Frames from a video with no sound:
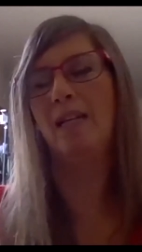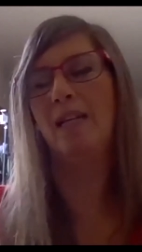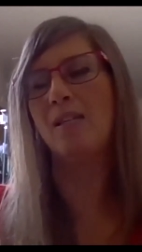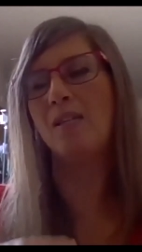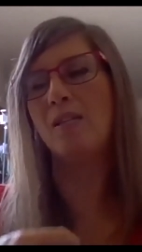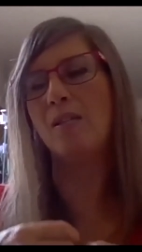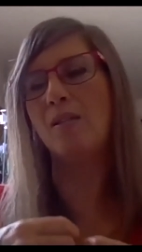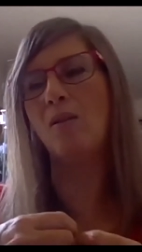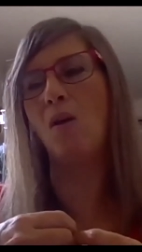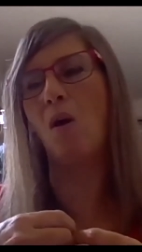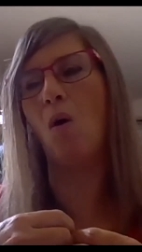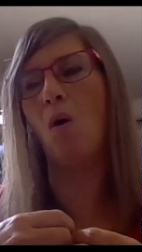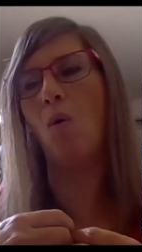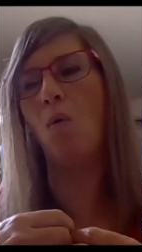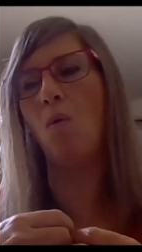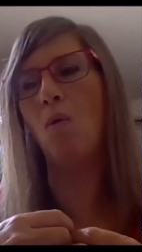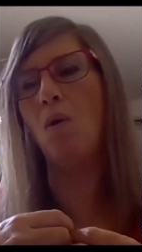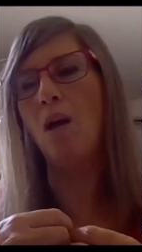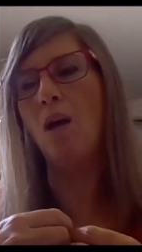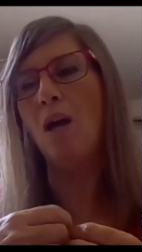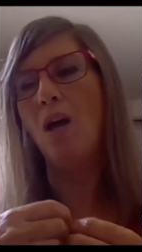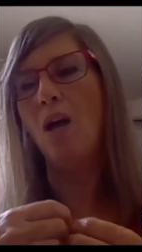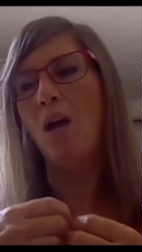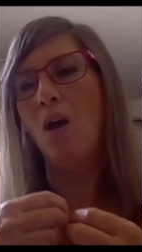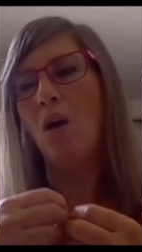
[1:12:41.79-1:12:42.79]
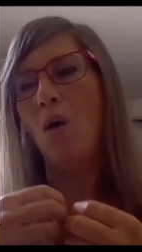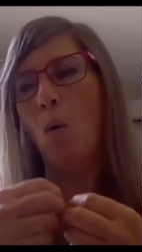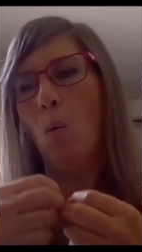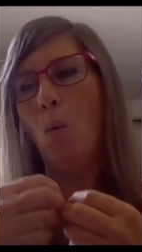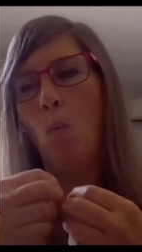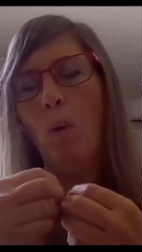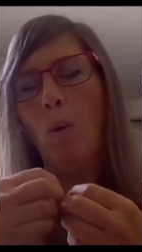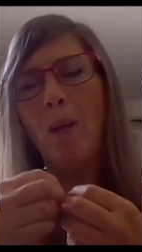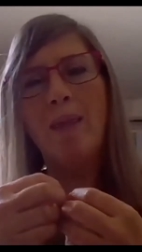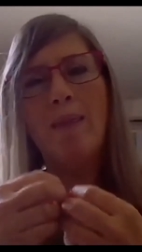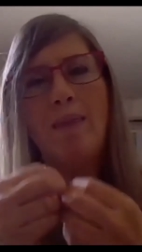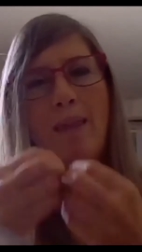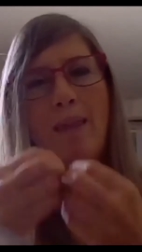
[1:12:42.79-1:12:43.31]
So
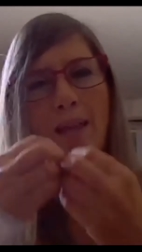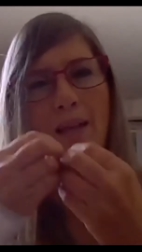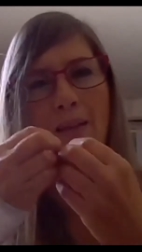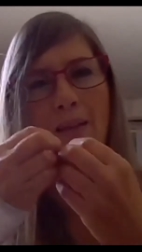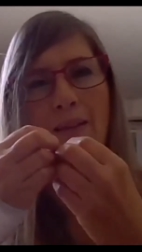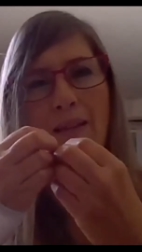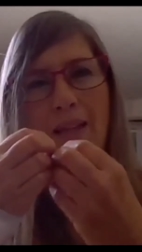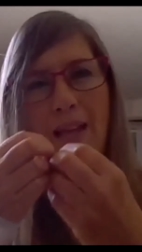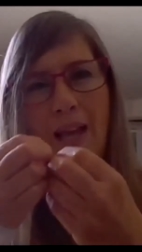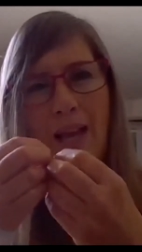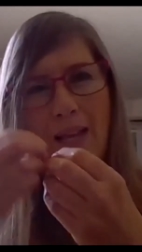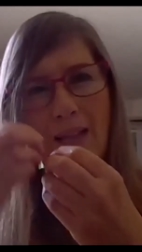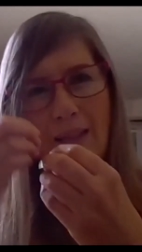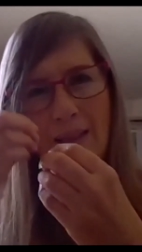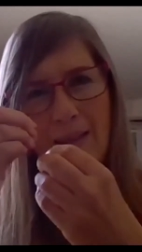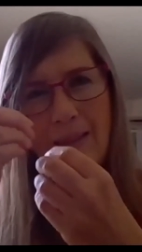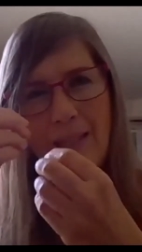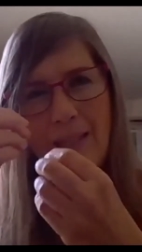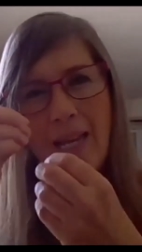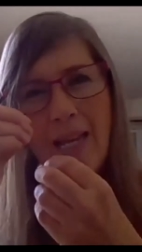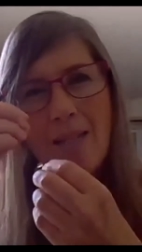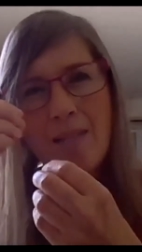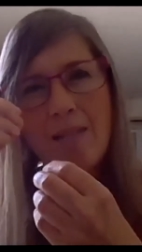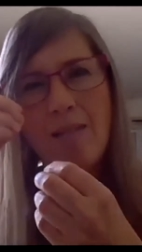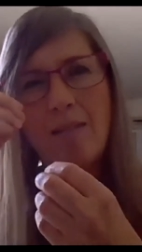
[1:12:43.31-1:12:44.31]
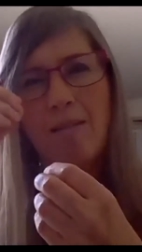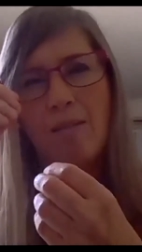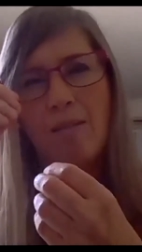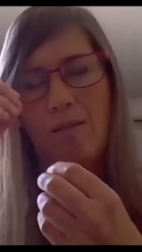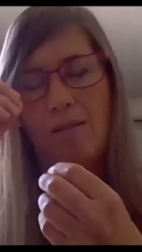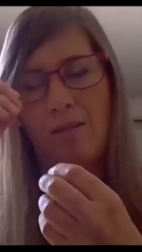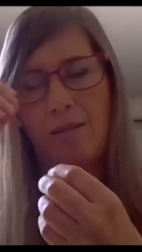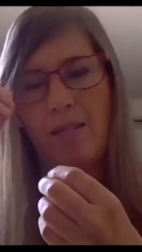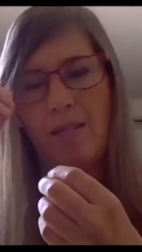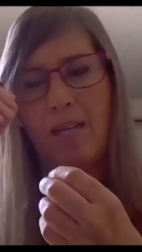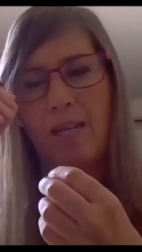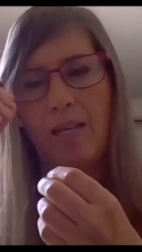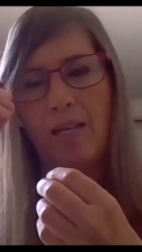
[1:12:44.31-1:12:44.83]
with this
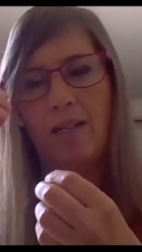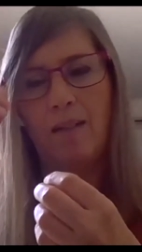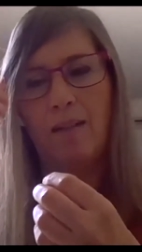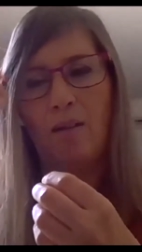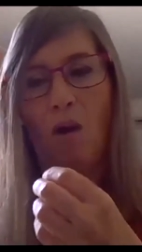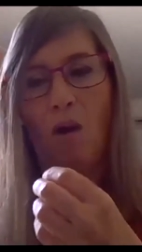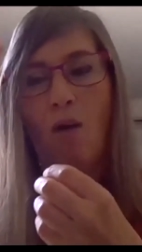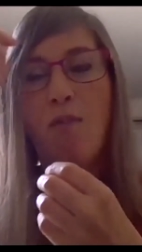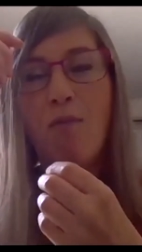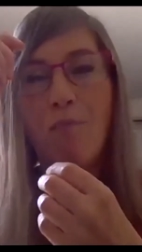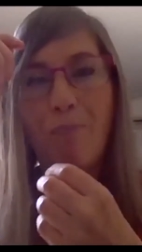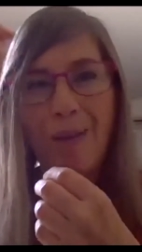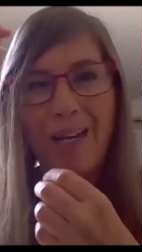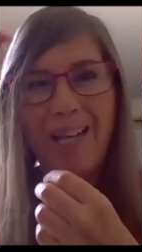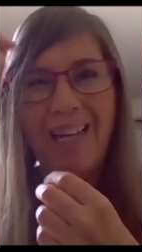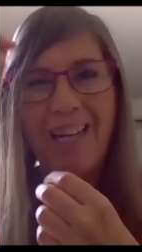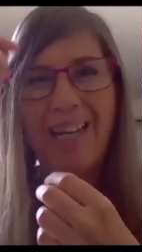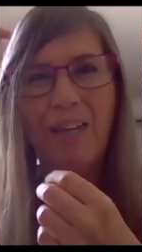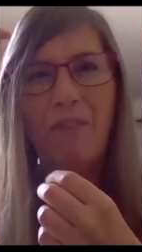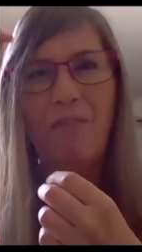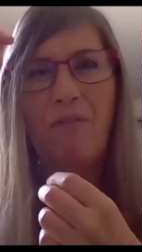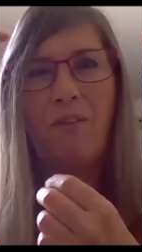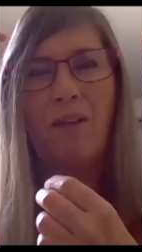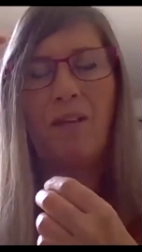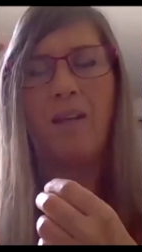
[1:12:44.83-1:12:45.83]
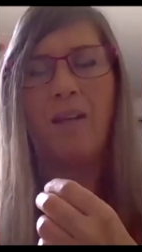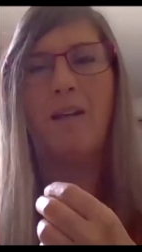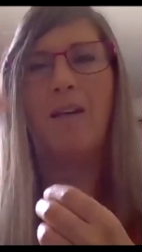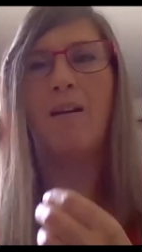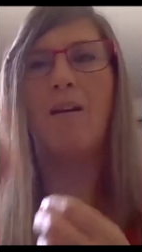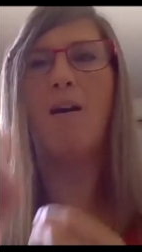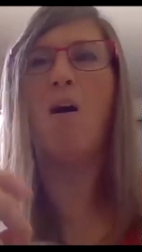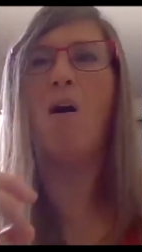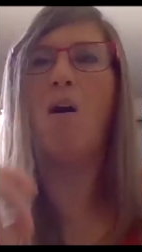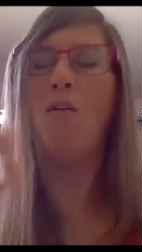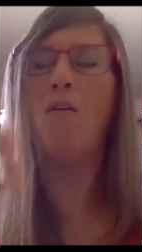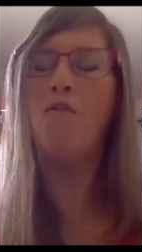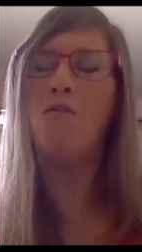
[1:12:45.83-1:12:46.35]
skill of believing,
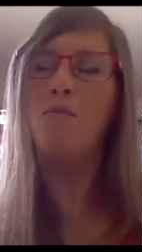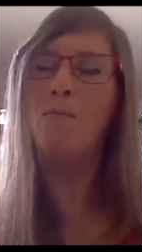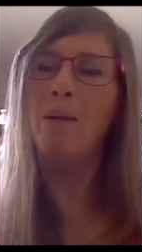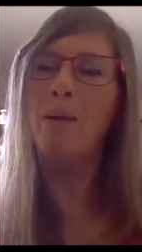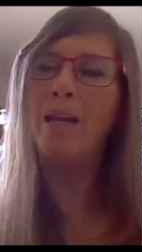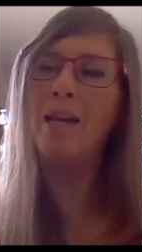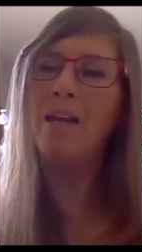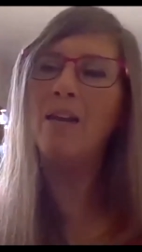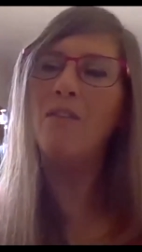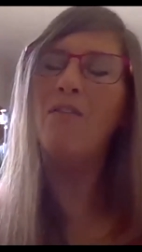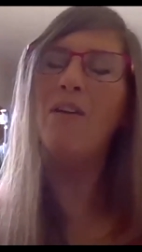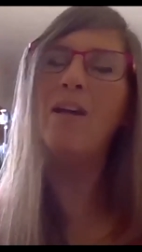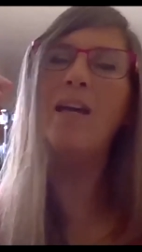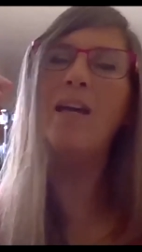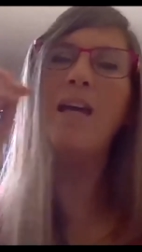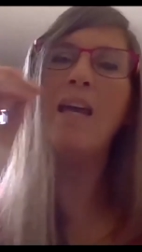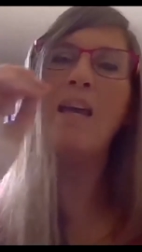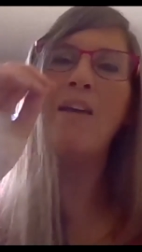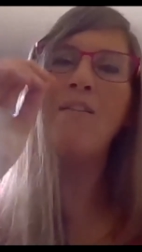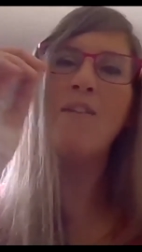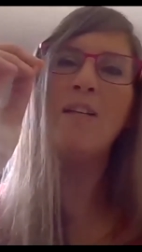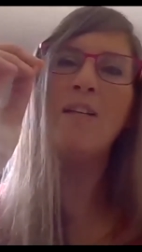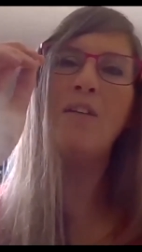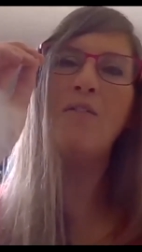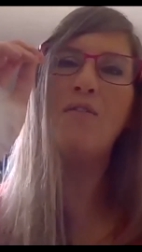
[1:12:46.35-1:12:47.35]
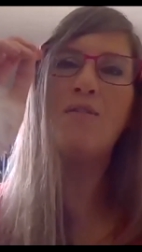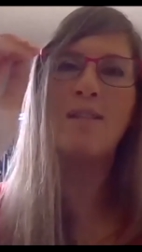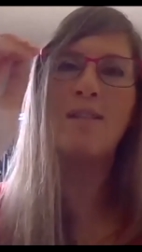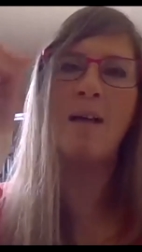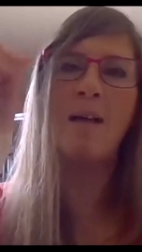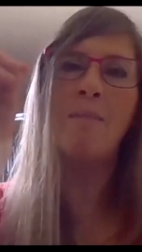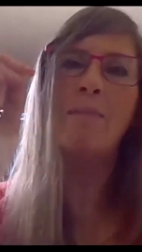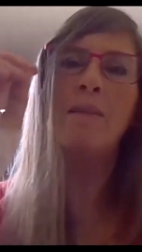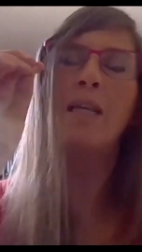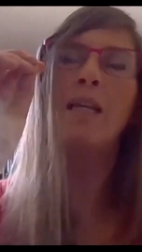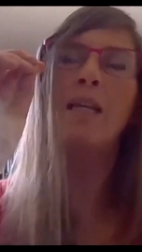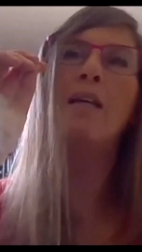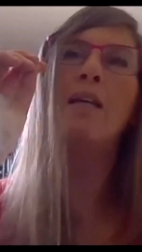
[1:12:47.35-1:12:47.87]
even if
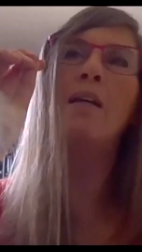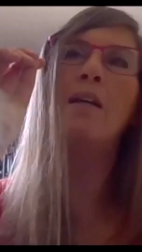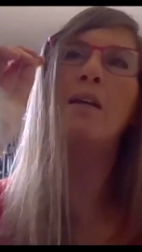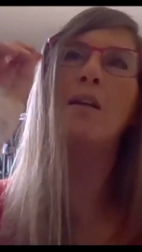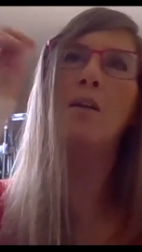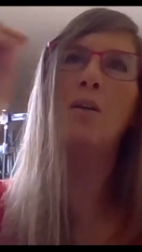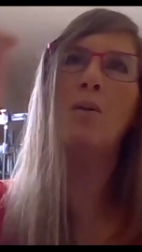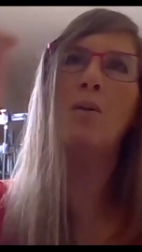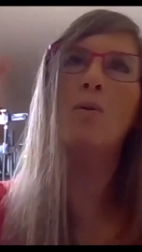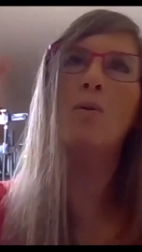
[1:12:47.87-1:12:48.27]
something